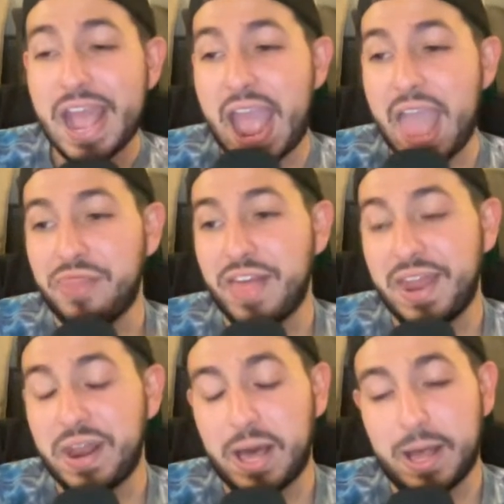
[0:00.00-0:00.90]
And then,
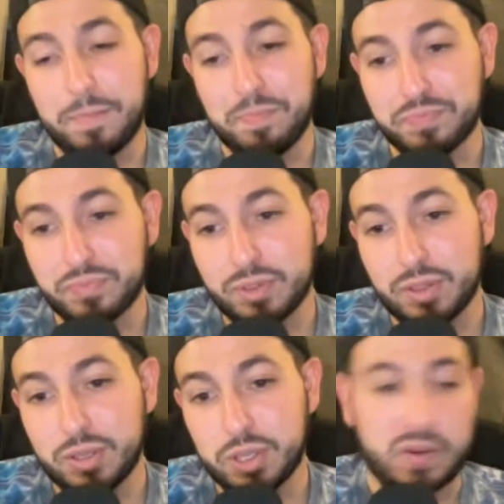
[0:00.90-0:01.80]

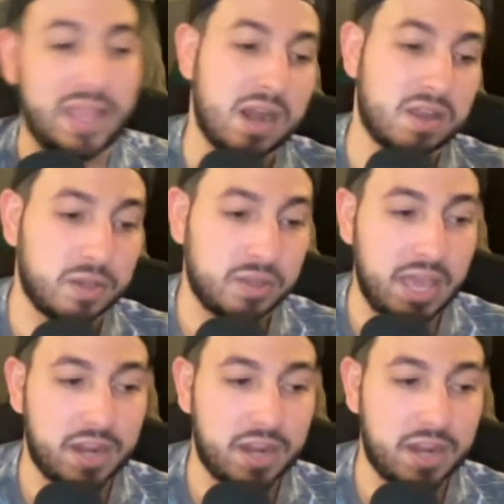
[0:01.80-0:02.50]
you know, he had a